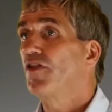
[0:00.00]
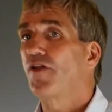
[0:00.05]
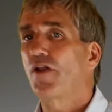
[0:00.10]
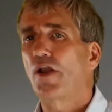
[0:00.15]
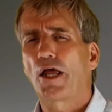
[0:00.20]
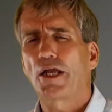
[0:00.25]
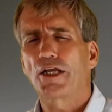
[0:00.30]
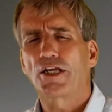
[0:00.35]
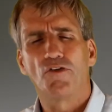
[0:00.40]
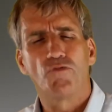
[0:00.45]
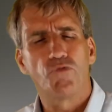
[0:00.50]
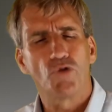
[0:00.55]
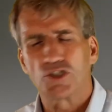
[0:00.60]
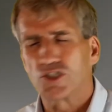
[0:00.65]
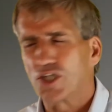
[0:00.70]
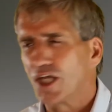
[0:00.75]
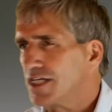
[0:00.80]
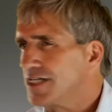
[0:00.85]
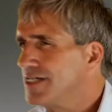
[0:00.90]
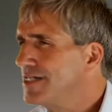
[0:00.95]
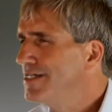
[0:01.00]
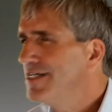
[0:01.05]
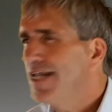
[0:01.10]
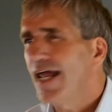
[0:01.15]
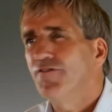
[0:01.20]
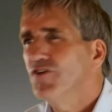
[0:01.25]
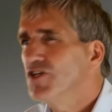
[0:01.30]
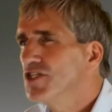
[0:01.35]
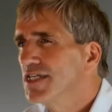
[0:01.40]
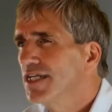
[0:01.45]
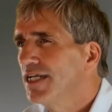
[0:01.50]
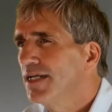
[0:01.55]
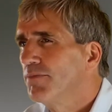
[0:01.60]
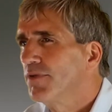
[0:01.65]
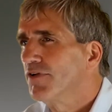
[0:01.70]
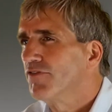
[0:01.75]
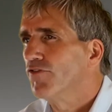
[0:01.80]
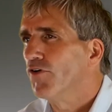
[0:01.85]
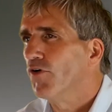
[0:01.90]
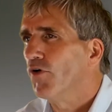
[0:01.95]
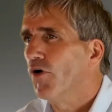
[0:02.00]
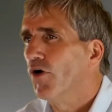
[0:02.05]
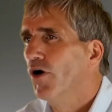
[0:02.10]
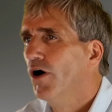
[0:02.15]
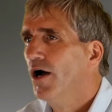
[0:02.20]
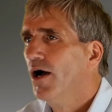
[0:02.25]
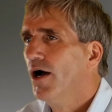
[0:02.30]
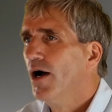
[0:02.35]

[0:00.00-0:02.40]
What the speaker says: the like of which they'd never seen before,